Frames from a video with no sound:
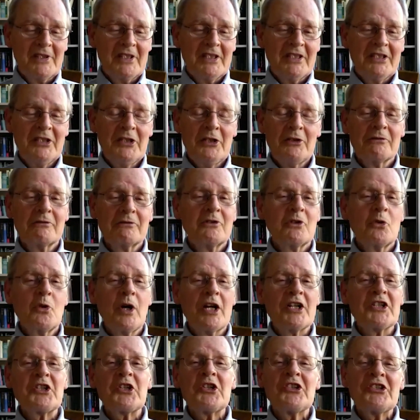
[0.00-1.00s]
you know
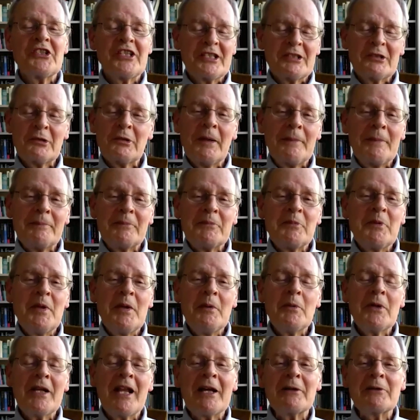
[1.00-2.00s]
questions that gripped me
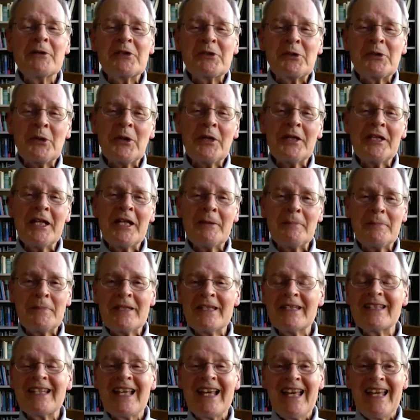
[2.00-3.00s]
when I was growing up
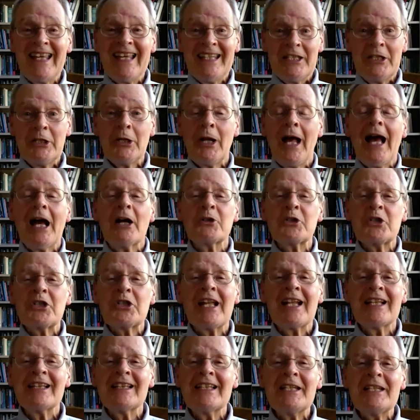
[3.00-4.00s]
is you know how should
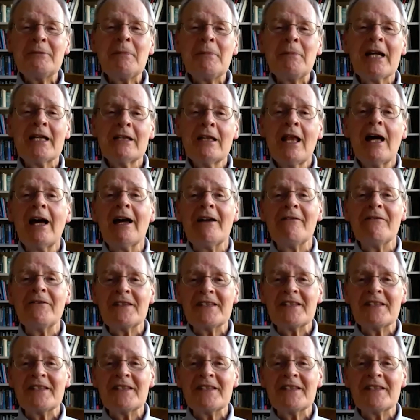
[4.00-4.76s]
I lead my life?